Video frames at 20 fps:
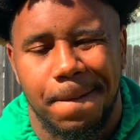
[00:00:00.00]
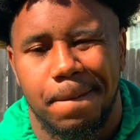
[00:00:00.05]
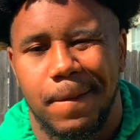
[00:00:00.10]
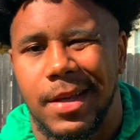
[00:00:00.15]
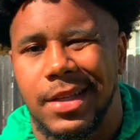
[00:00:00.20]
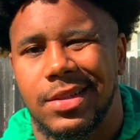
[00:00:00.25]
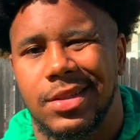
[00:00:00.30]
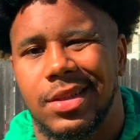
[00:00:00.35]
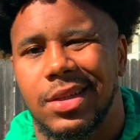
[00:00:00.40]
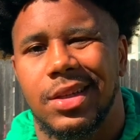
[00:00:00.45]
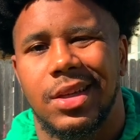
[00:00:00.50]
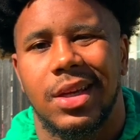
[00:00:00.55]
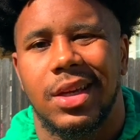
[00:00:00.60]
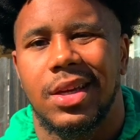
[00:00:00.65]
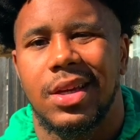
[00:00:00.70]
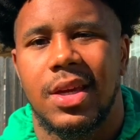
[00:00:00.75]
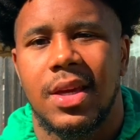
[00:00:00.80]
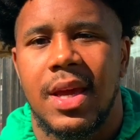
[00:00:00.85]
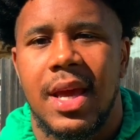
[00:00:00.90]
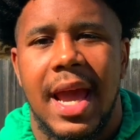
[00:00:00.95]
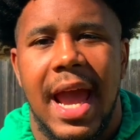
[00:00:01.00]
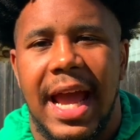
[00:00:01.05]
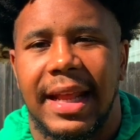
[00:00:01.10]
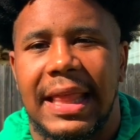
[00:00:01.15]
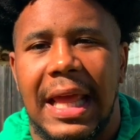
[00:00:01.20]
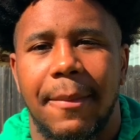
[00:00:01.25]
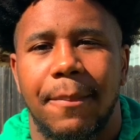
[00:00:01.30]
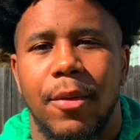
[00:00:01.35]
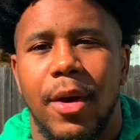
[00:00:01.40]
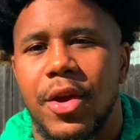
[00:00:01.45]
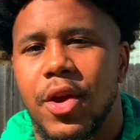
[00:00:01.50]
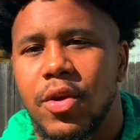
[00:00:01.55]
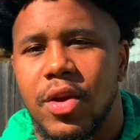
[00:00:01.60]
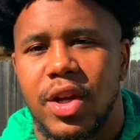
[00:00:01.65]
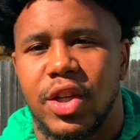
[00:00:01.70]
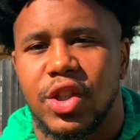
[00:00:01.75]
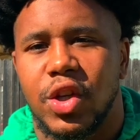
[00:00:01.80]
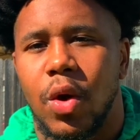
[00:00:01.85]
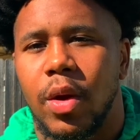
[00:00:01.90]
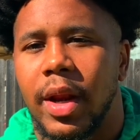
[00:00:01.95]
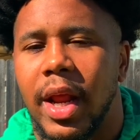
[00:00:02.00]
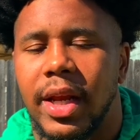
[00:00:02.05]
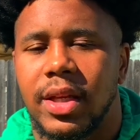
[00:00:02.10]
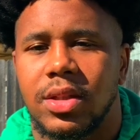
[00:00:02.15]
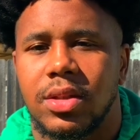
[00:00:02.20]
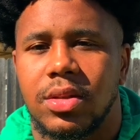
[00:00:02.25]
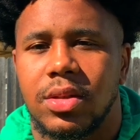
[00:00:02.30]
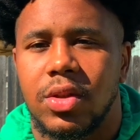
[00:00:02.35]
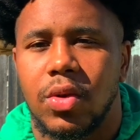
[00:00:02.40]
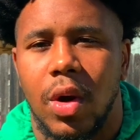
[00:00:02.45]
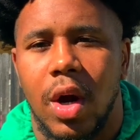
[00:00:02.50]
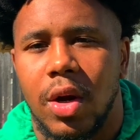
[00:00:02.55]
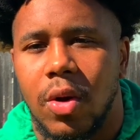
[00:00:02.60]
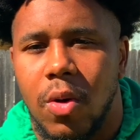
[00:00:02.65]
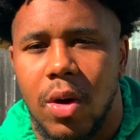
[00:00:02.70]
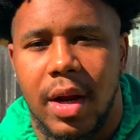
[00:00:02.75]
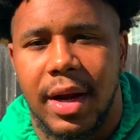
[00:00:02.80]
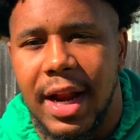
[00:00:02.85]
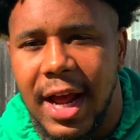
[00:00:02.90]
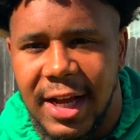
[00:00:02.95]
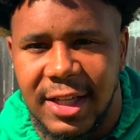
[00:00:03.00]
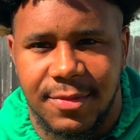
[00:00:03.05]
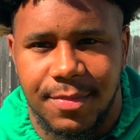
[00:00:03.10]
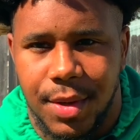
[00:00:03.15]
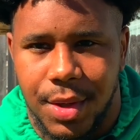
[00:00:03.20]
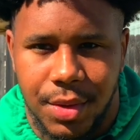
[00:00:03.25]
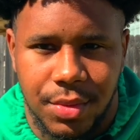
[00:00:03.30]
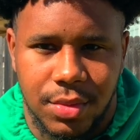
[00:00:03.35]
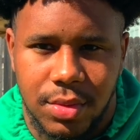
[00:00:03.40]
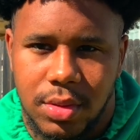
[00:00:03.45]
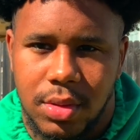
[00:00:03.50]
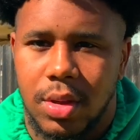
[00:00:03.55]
And at that point, you're just showing that you unorganized, bro.